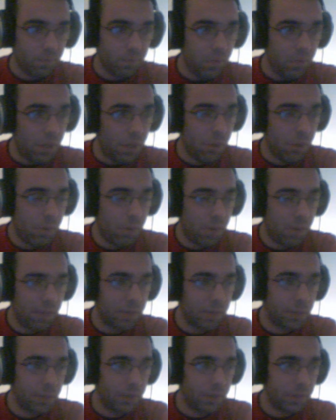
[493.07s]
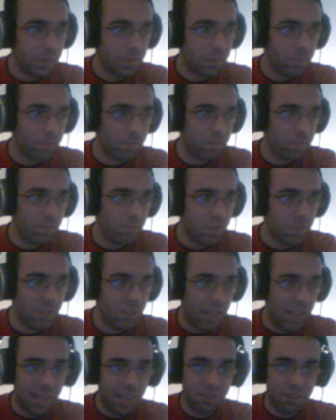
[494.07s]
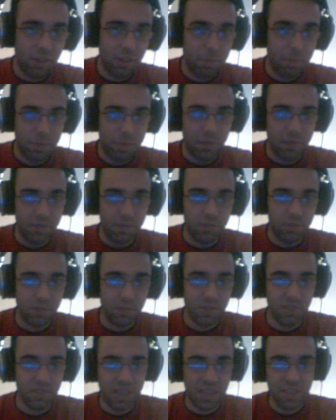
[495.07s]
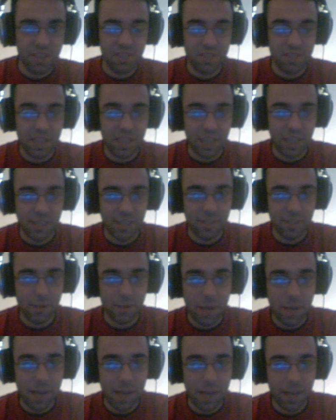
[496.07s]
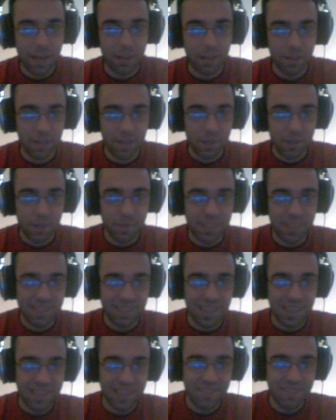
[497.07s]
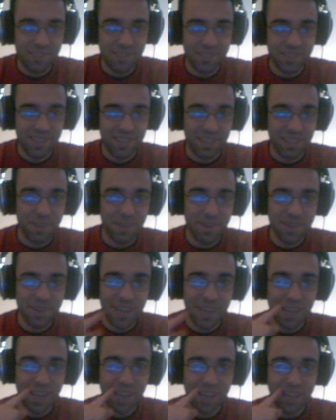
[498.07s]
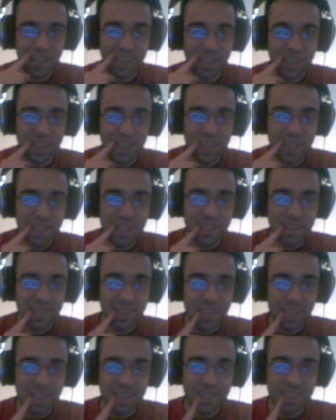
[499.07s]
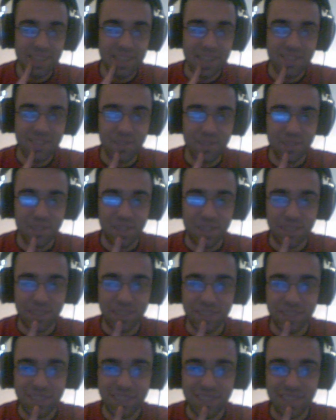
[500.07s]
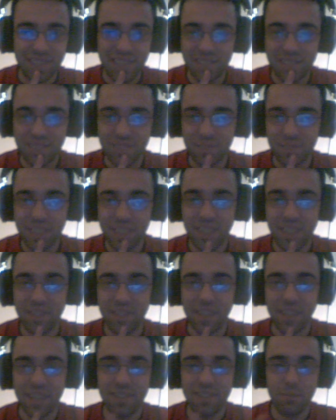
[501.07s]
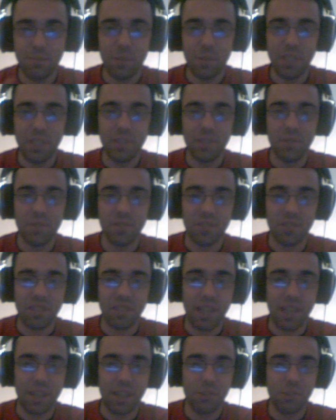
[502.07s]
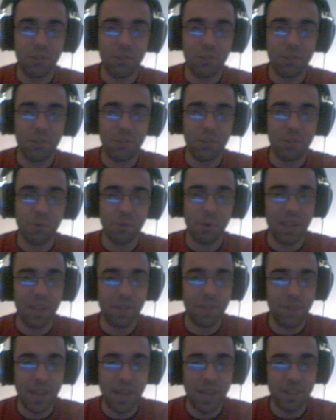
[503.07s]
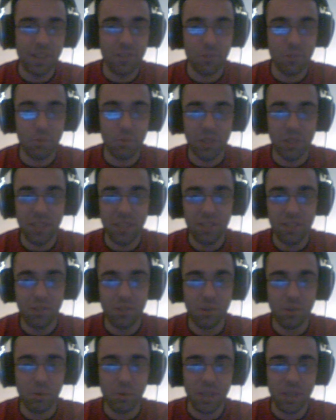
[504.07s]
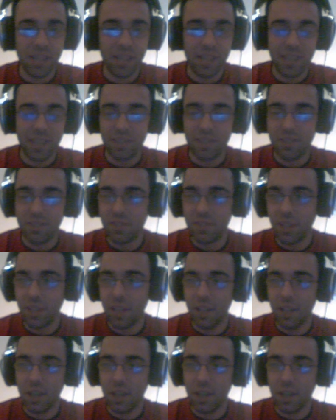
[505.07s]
whoever stands up and decides to stick it to the man, what these guys do is they go, okay, this guy's no longer, he isn't really a threat, we can use this guy to our advantage. So what they do is they